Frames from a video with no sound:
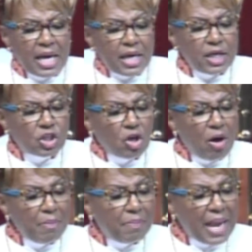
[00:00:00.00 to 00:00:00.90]
He
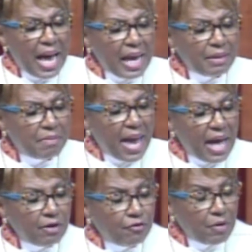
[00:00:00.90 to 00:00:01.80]
saw a blind
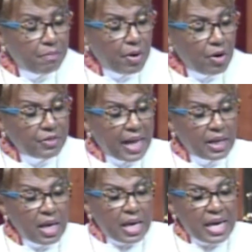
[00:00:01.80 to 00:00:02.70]
man from birth, and
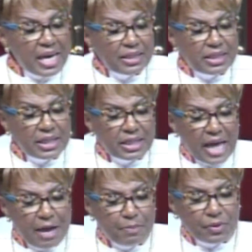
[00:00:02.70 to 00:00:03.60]
his
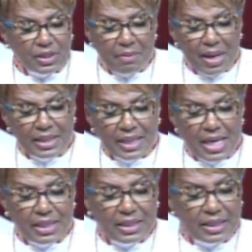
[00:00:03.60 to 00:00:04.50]
disciples, somebody say
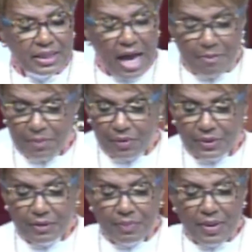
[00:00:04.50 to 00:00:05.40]
his disciples.